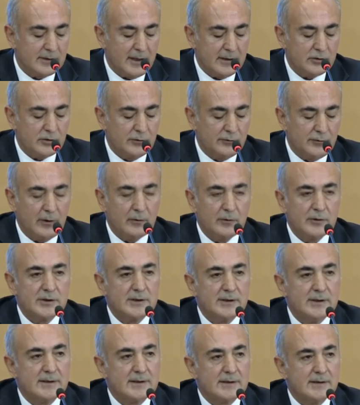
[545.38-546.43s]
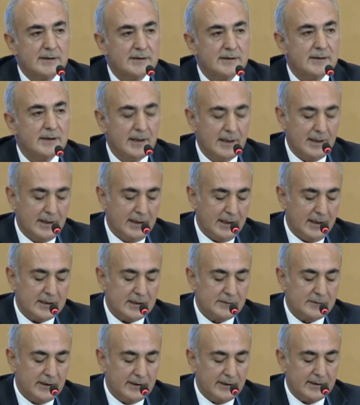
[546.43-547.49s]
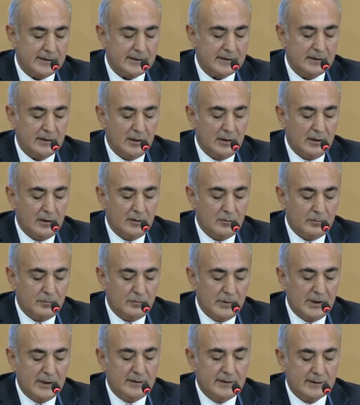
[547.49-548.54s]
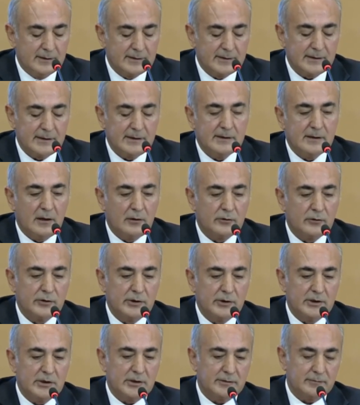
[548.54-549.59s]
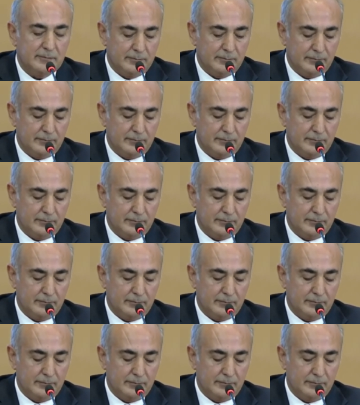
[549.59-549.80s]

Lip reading: rights of our citizens as well as millions in our region.